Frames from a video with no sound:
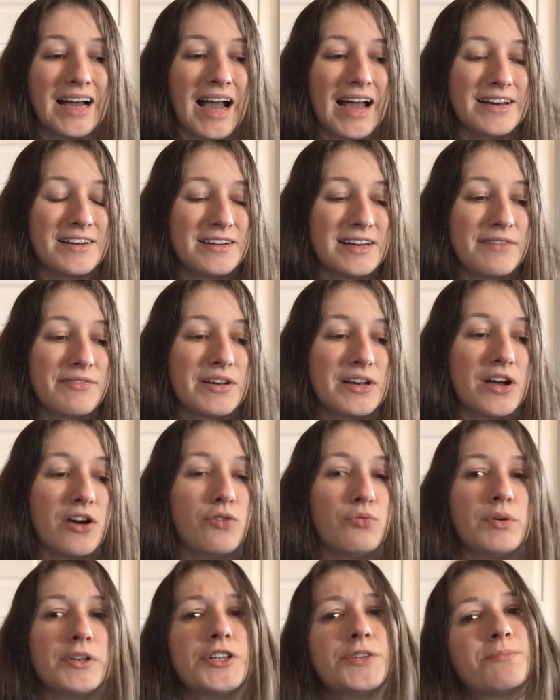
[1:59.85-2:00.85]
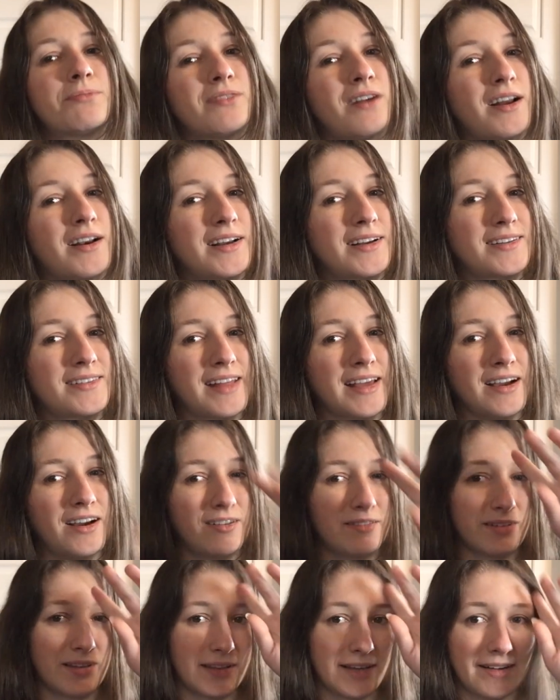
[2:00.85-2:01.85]
I don't even know which products they
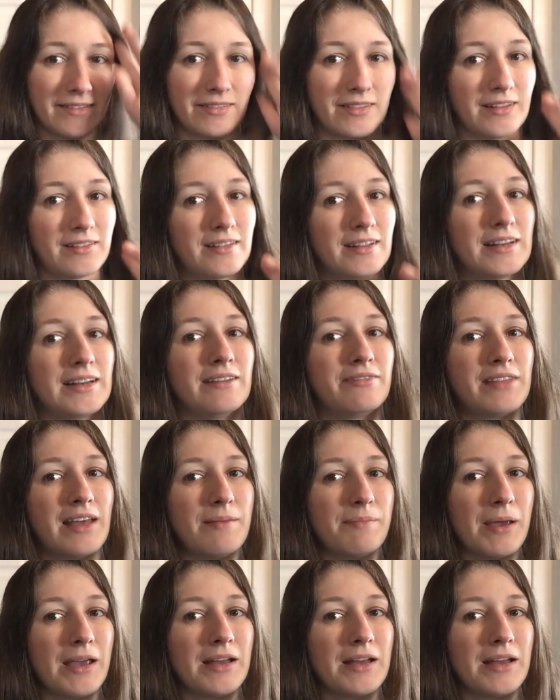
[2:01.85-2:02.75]
all released this in. If they